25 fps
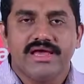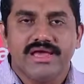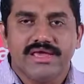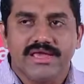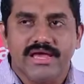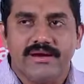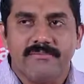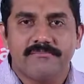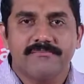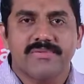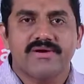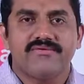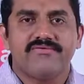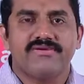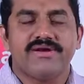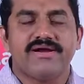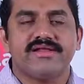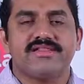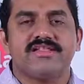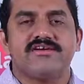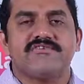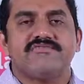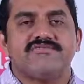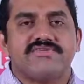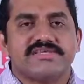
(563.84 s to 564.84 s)

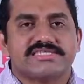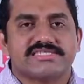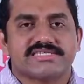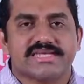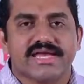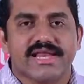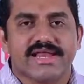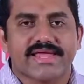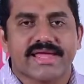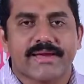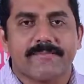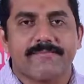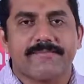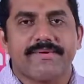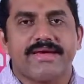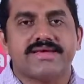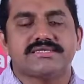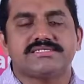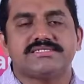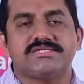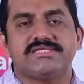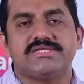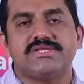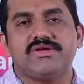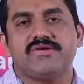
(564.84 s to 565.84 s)
empowered the fiscal
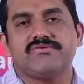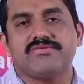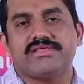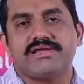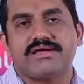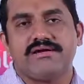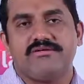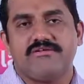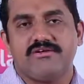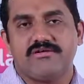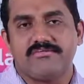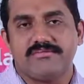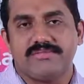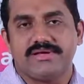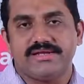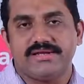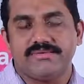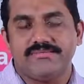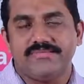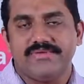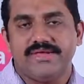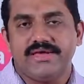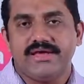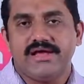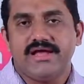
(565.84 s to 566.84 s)
capacity of the
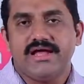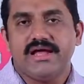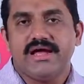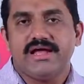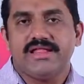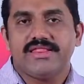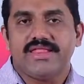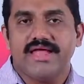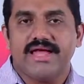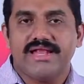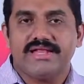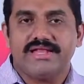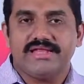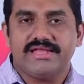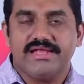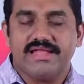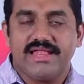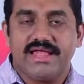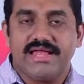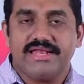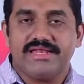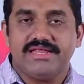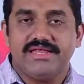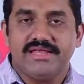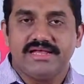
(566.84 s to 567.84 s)
government,
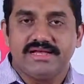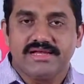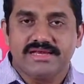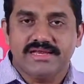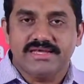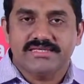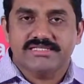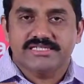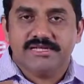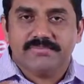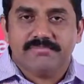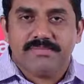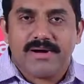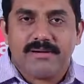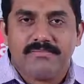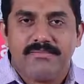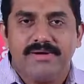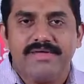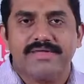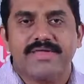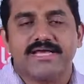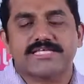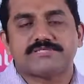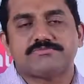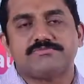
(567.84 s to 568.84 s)
that increased the
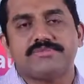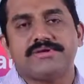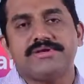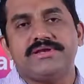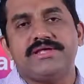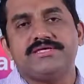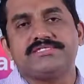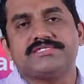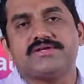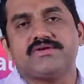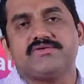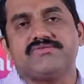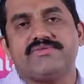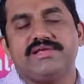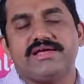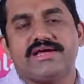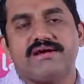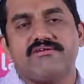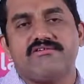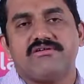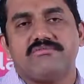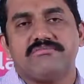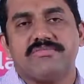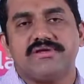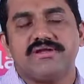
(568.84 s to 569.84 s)
public expenditure of the
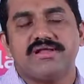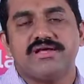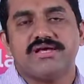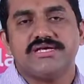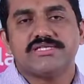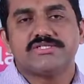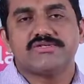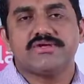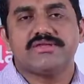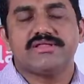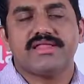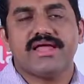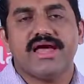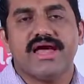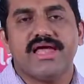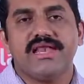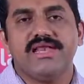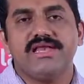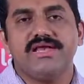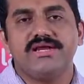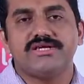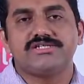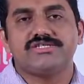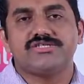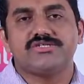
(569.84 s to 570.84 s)
government. So
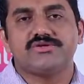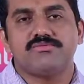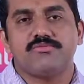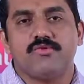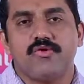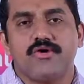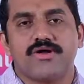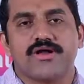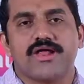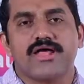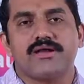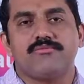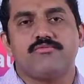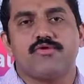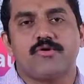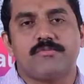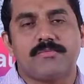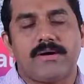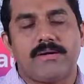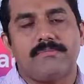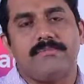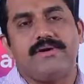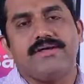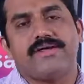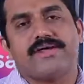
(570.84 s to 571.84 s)
that leads to more and more
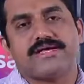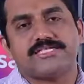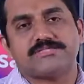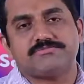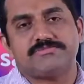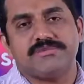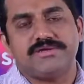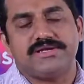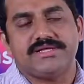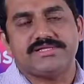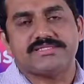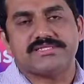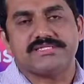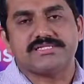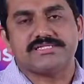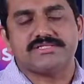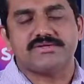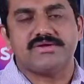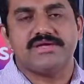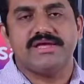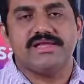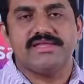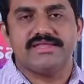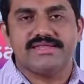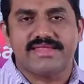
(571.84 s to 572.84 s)
public expenditure.
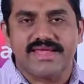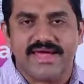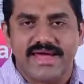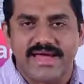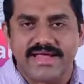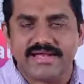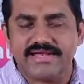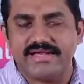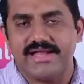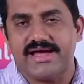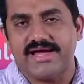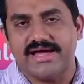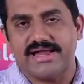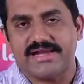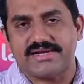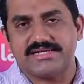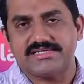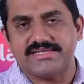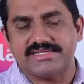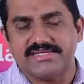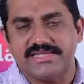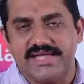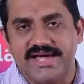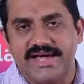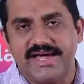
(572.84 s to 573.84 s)
So in that
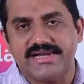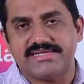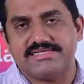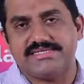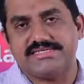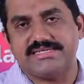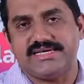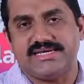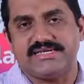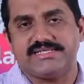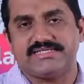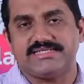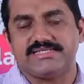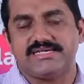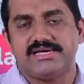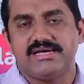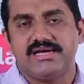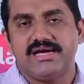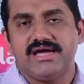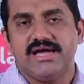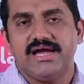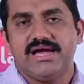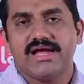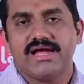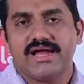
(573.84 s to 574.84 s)
direction, in that sense,
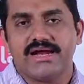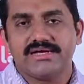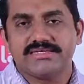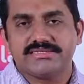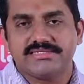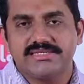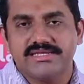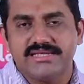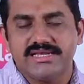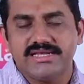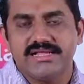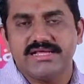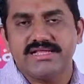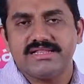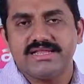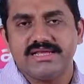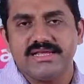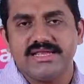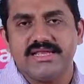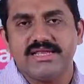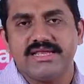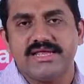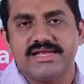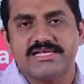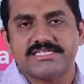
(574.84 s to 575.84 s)
considering the
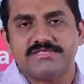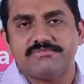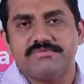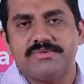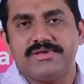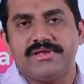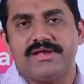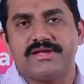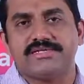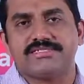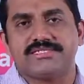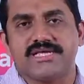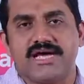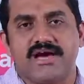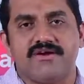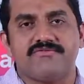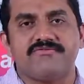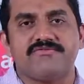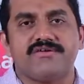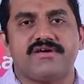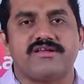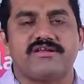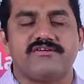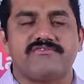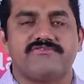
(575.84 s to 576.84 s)
Indian experience
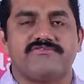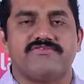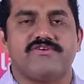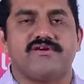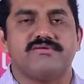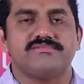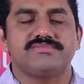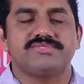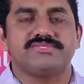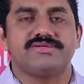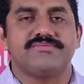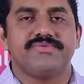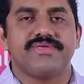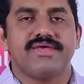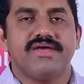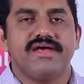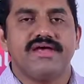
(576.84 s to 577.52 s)
after reforms,